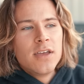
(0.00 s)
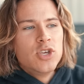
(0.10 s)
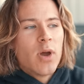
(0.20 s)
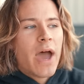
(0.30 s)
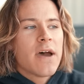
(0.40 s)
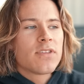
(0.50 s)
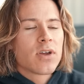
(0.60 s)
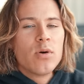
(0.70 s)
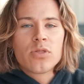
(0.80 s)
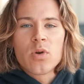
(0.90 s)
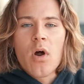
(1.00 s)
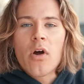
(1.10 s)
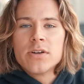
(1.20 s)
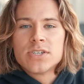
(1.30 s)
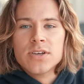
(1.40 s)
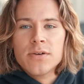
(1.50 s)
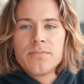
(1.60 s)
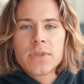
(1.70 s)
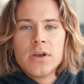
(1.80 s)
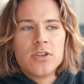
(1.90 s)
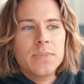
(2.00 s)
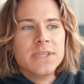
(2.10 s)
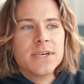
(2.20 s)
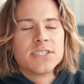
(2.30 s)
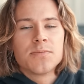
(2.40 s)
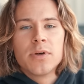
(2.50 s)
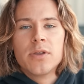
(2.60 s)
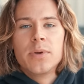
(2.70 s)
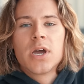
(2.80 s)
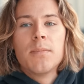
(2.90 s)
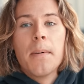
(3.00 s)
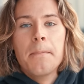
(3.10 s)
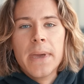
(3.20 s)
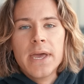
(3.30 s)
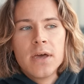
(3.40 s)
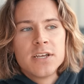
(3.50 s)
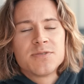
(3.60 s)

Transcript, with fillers: You have to go through hardship to be disciplined to become a man,